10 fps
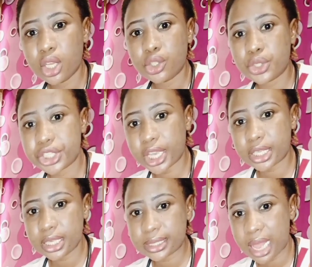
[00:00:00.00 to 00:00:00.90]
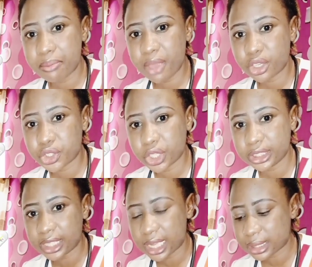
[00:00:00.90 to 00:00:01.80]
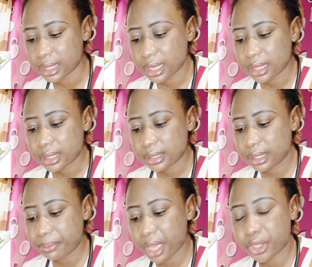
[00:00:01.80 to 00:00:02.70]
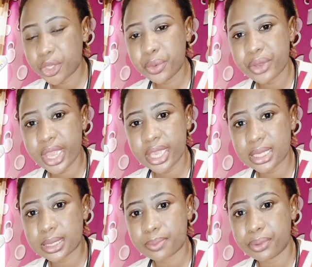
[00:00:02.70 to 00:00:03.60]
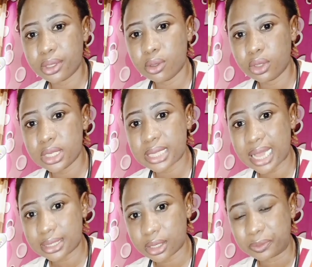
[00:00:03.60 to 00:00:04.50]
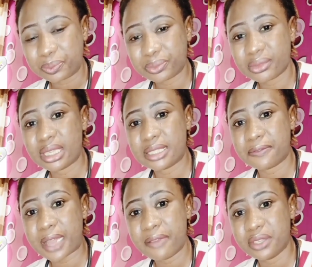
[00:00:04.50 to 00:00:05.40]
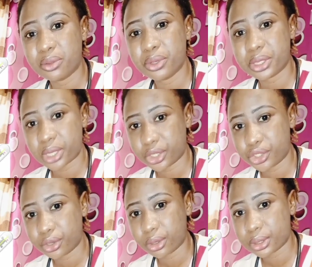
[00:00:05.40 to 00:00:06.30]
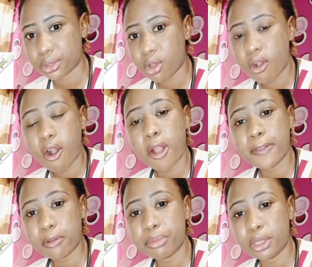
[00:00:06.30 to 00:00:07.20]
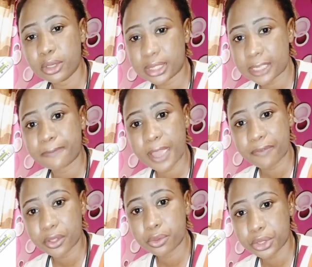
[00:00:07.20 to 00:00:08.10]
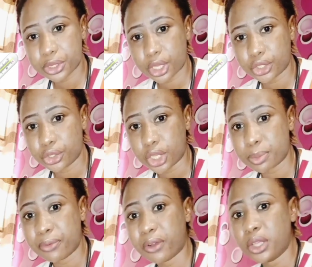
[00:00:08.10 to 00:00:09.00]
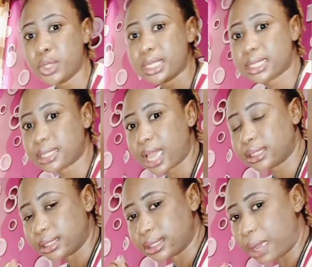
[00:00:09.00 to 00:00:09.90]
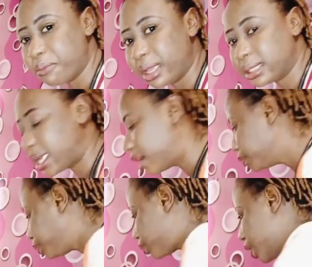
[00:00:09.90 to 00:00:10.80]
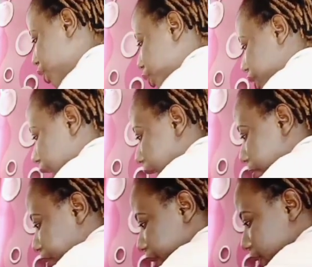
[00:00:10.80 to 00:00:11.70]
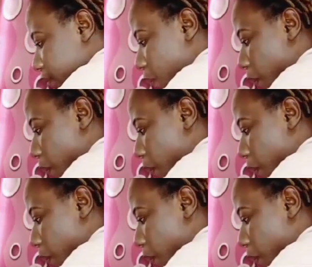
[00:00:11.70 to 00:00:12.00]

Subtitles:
You shake it and make sure that the mercury is below, is at 35 degrees Celsius or even below 35 degrees Celsius before you insert the thermometer into the armpit.